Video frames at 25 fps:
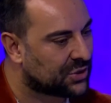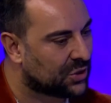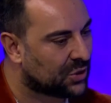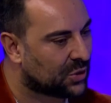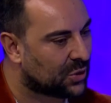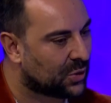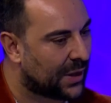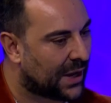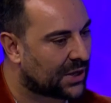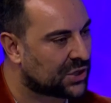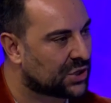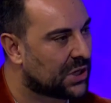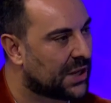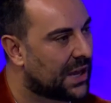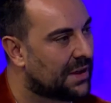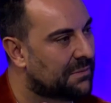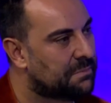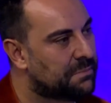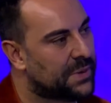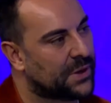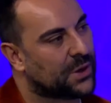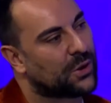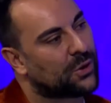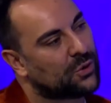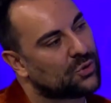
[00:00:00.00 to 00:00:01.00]
you to actually have
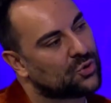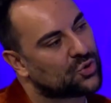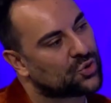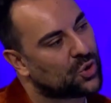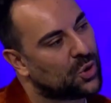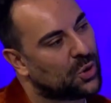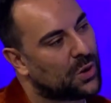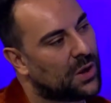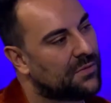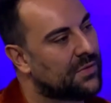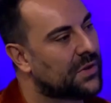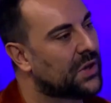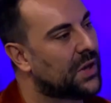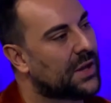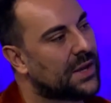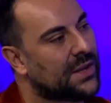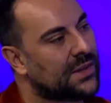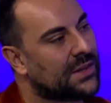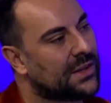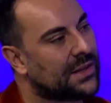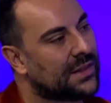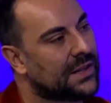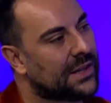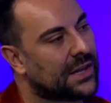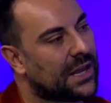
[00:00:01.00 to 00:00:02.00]
better control over your
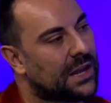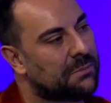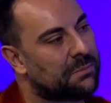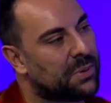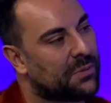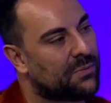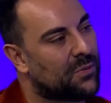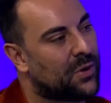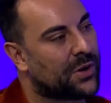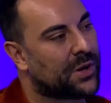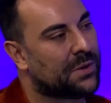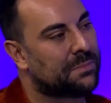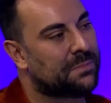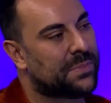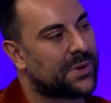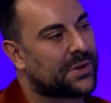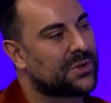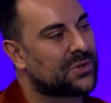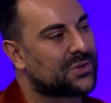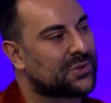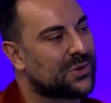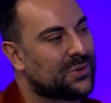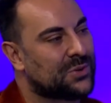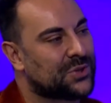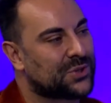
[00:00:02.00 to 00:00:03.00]
internet link and provide a better
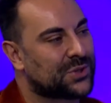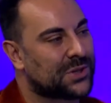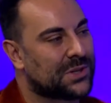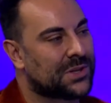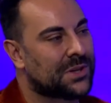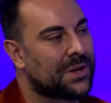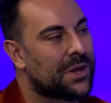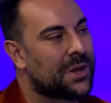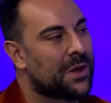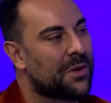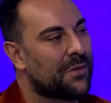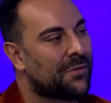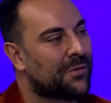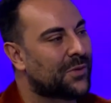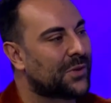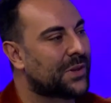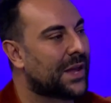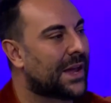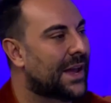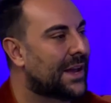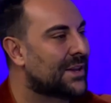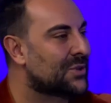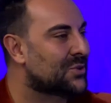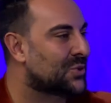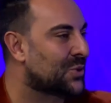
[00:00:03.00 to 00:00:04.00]
solution for
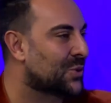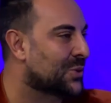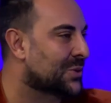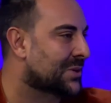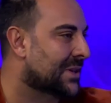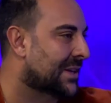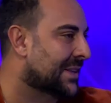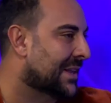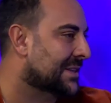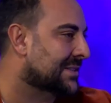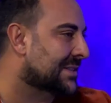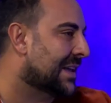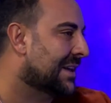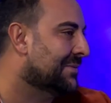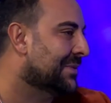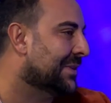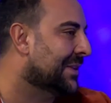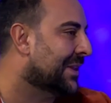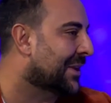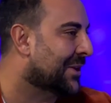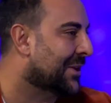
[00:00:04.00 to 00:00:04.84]
the end user that's having the